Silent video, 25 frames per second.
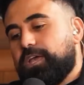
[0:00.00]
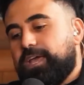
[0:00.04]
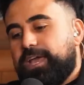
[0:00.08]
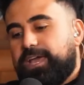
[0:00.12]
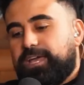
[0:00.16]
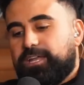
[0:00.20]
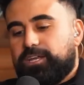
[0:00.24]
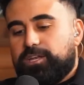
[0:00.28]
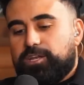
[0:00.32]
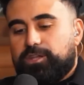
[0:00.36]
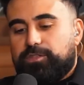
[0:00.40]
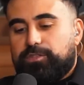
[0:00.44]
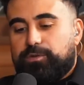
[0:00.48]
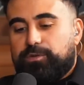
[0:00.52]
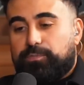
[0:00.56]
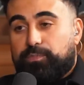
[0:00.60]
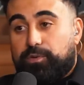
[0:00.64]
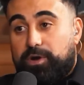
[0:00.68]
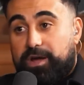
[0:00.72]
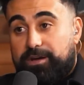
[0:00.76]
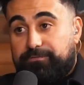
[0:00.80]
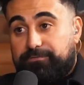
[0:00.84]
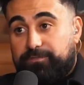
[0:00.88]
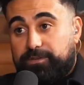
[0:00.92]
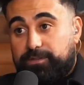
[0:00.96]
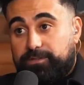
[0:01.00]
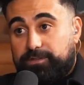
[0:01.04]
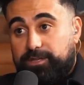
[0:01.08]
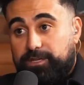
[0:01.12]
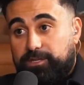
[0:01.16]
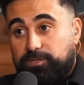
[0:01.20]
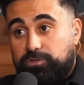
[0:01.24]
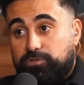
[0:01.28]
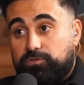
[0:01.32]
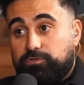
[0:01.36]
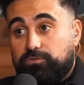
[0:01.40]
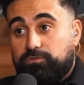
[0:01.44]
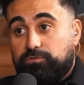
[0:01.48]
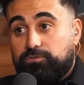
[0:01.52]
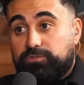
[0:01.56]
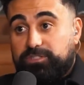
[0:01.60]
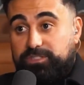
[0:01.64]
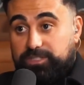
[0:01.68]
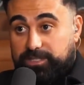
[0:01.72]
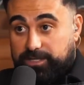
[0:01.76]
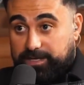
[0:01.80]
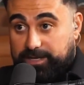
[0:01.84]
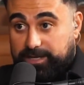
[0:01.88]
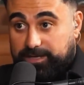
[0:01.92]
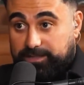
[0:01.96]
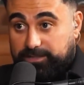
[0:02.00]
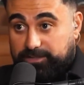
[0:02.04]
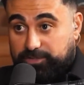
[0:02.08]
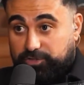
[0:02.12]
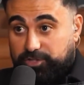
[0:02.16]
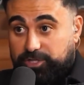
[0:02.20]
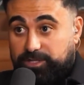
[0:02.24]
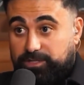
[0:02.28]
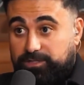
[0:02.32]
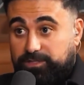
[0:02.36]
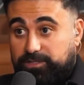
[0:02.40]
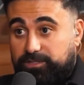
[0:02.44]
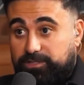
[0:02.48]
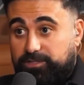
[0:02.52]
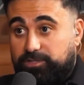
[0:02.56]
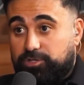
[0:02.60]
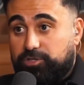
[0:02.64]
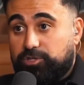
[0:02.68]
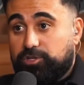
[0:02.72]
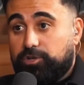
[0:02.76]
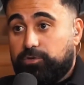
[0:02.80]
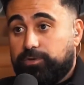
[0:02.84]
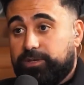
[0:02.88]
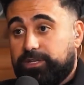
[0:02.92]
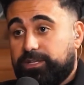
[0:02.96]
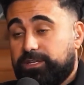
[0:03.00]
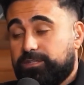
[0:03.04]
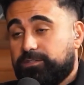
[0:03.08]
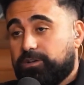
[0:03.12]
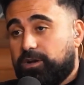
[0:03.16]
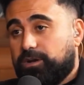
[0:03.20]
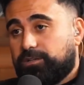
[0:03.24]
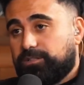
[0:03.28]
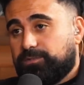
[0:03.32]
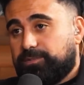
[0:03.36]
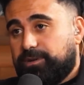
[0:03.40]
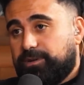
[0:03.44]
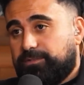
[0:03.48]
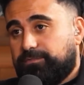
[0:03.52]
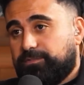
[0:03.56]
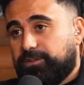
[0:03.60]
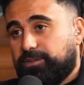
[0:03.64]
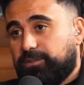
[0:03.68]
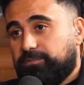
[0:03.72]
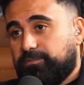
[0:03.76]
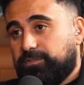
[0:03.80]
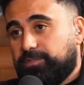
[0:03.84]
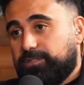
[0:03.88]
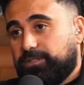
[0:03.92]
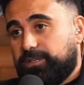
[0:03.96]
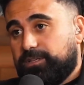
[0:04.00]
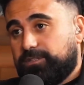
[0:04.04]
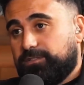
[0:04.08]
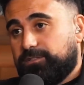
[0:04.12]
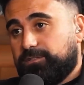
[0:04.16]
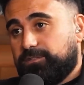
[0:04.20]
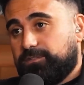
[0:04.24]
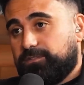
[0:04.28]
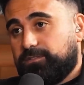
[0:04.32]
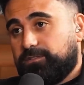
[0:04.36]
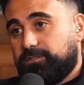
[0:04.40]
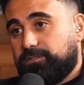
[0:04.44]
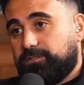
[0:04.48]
And the prophet that you see as Jesus, do you know what he talks about forgiveness as?